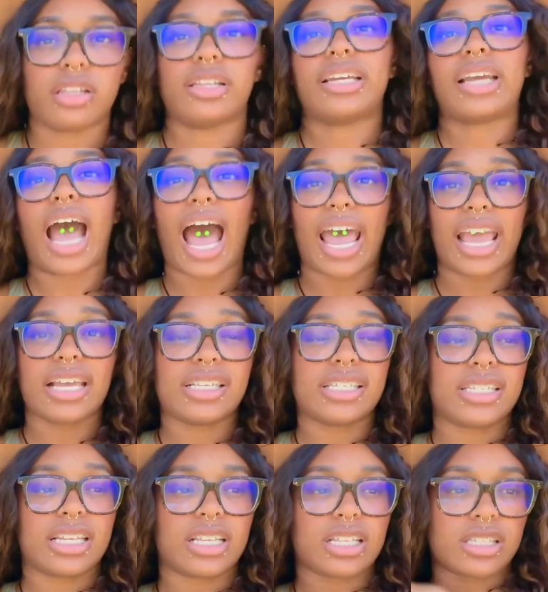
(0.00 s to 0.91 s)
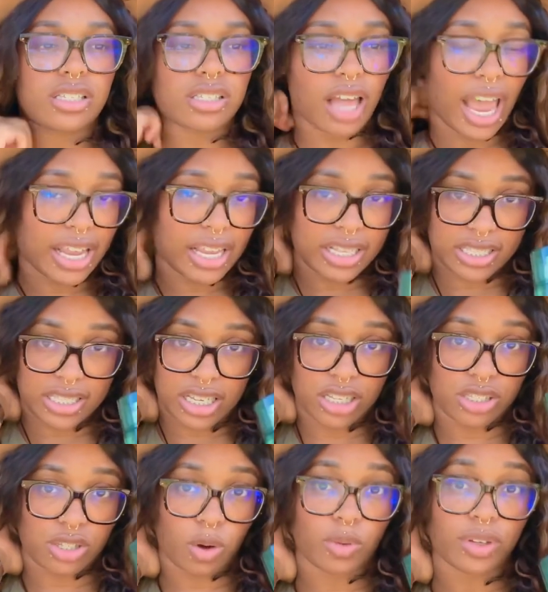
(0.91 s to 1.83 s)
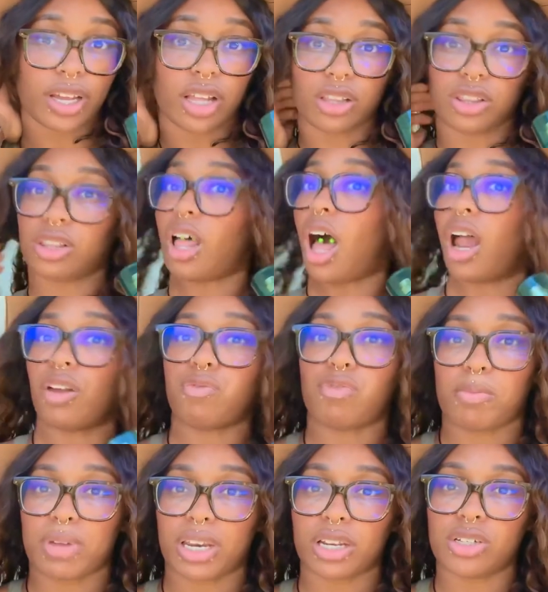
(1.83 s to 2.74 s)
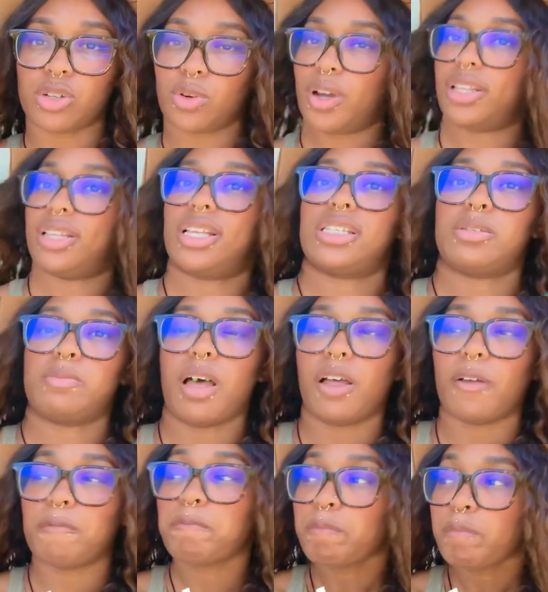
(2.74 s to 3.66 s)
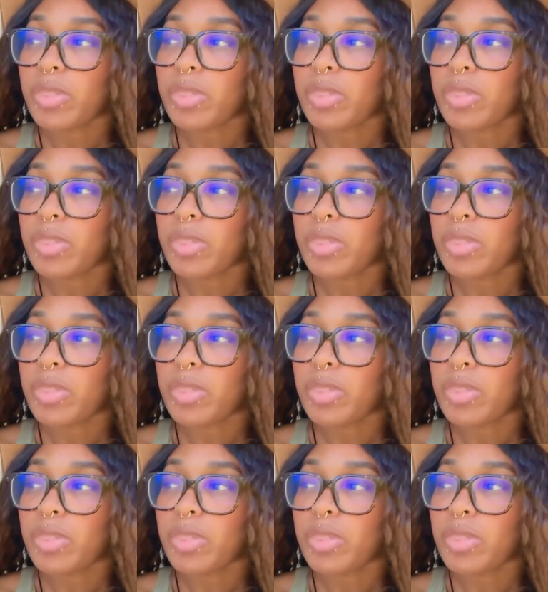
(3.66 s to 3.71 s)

Like, I can see totally a lot of women enjoying this smell.